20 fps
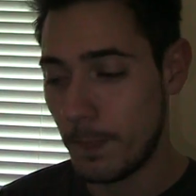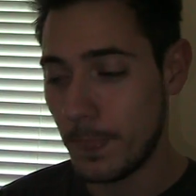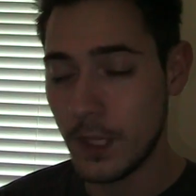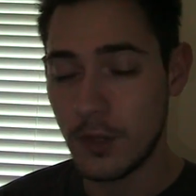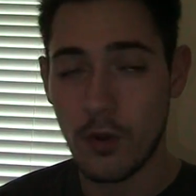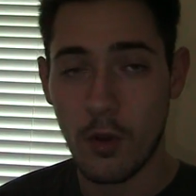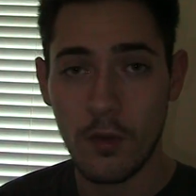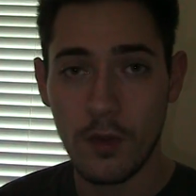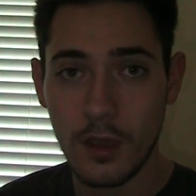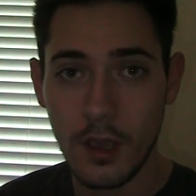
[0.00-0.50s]

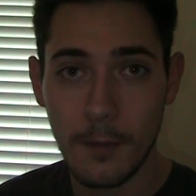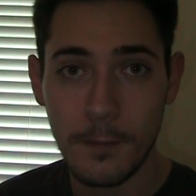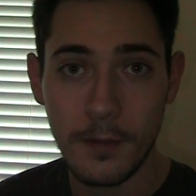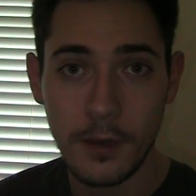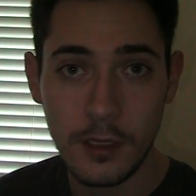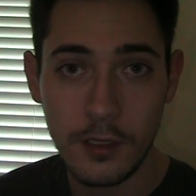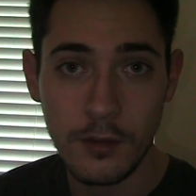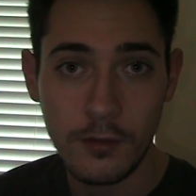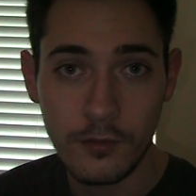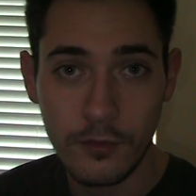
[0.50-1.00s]
growing up
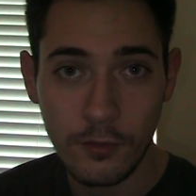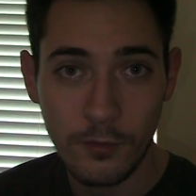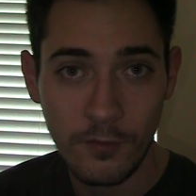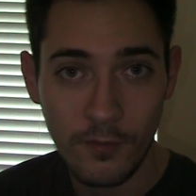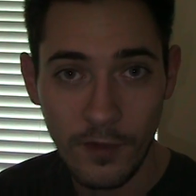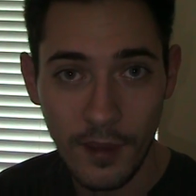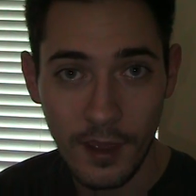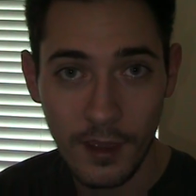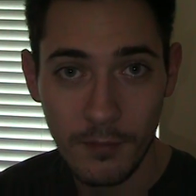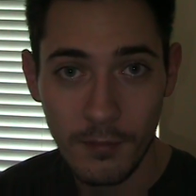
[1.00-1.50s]
in YouTube
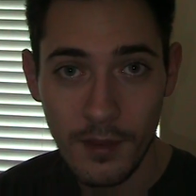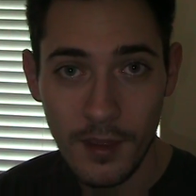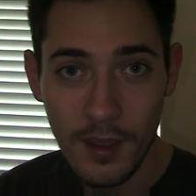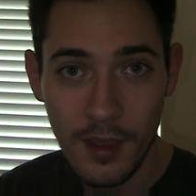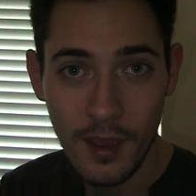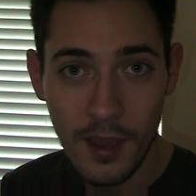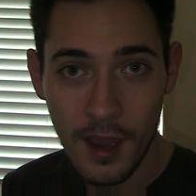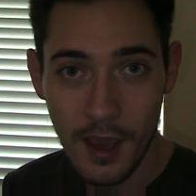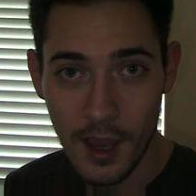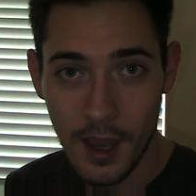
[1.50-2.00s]
fame.
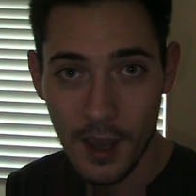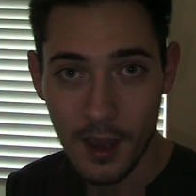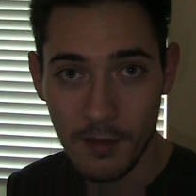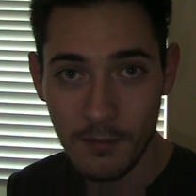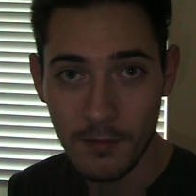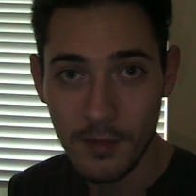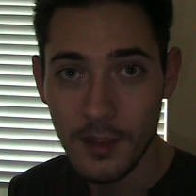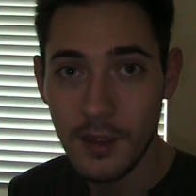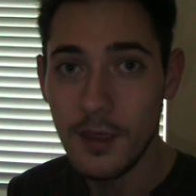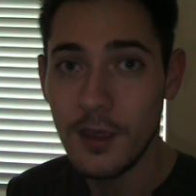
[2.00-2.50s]

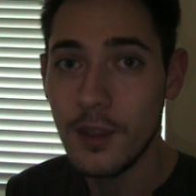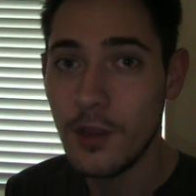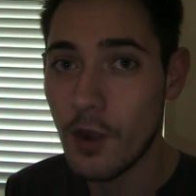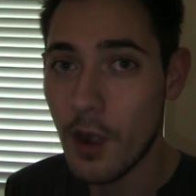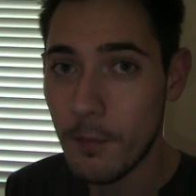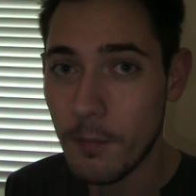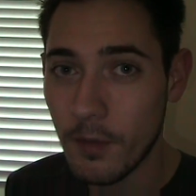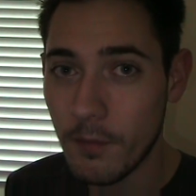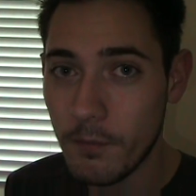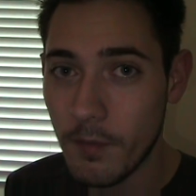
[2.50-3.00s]
Um, you're
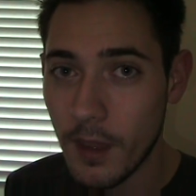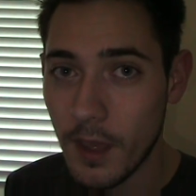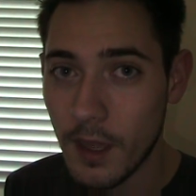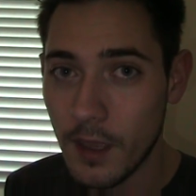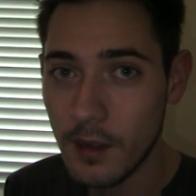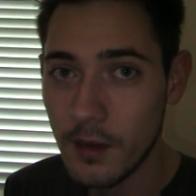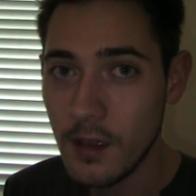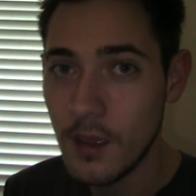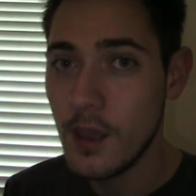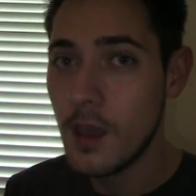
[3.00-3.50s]
epic,
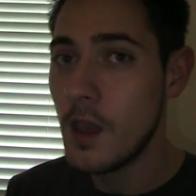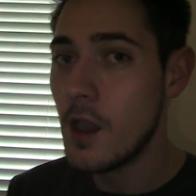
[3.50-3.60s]
man.